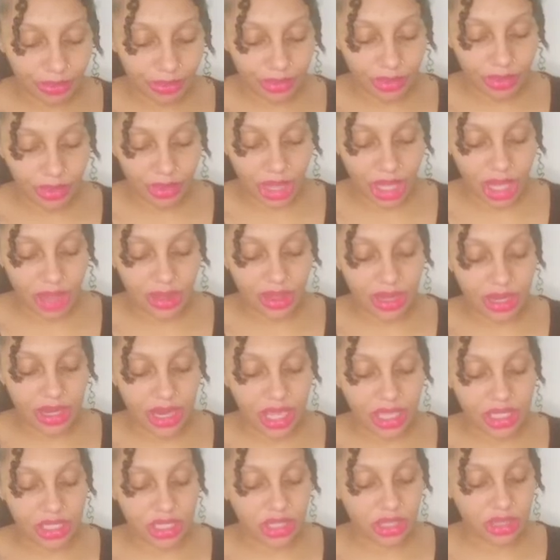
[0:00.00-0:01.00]
And the
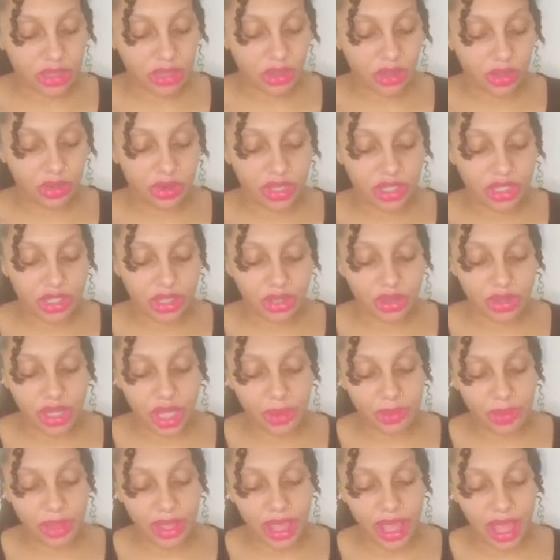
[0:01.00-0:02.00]
next crystal that
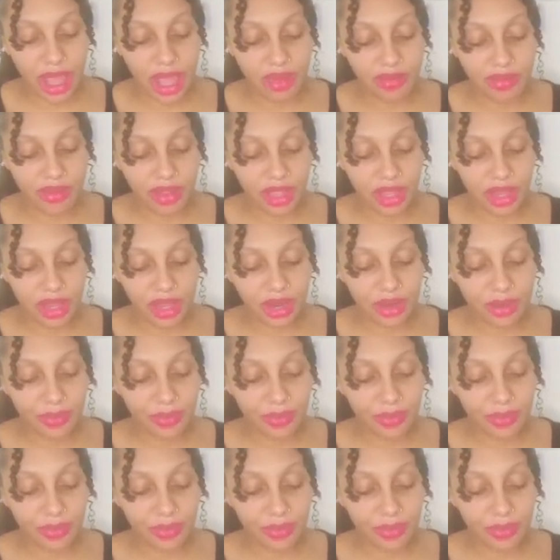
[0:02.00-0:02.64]
we have here,